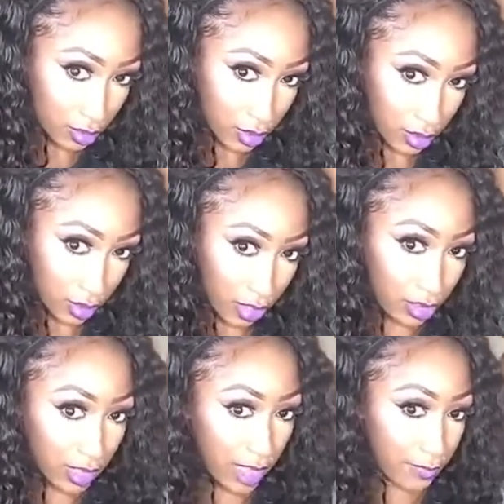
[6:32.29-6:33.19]
grab the
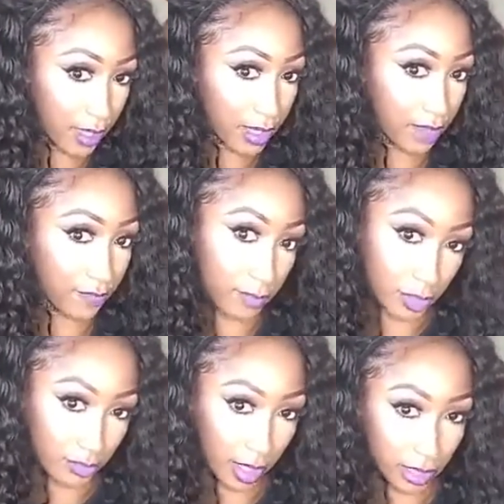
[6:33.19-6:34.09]
hair, wrap
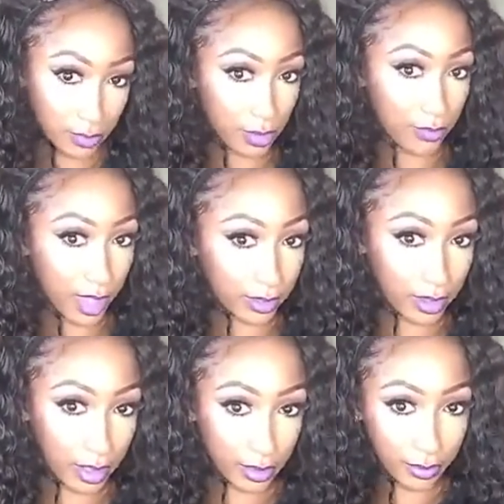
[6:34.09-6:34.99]
it around
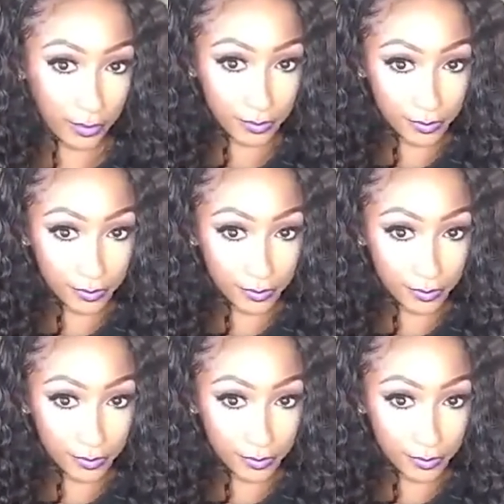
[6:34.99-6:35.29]
just like